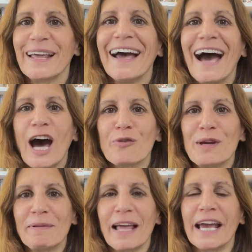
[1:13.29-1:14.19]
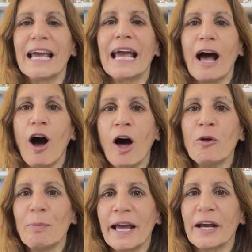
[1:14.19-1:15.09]
How do we play? All
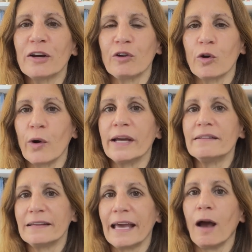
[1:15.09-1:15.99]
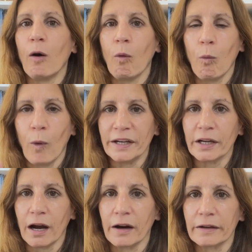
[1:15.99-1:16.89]
the players are going to get 1
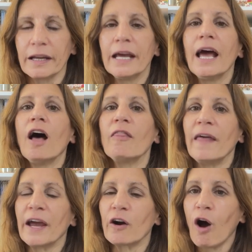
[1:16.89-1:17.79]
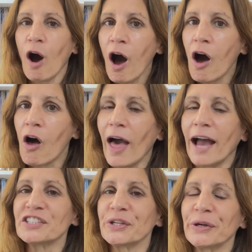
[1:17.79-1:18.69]
card. They are all
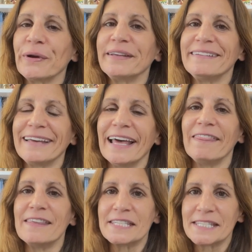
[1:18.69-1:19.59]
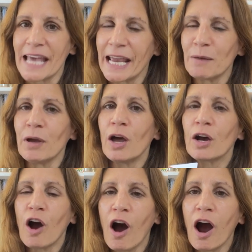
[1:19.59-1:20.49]
actually going to get the same
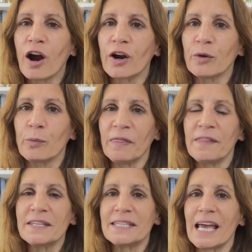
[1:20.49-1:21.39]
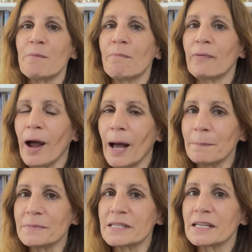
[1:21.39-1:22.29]
card with the same
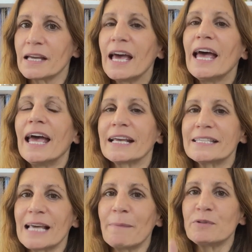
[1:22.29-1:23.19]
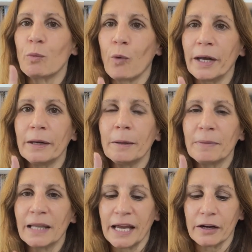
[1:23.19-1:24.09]
prompt, except 1
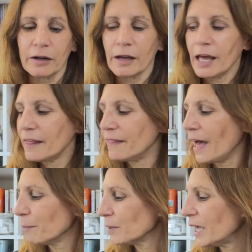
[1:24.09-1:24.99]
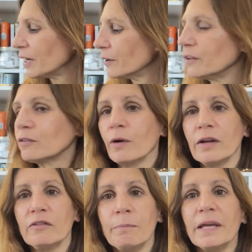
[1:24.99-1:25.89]
player. That player is going
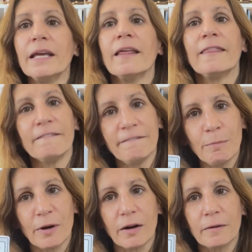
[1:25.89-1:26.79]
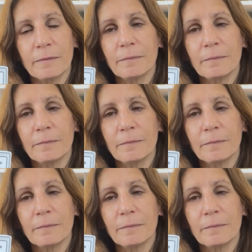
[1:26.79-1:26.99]
to be the Fibber.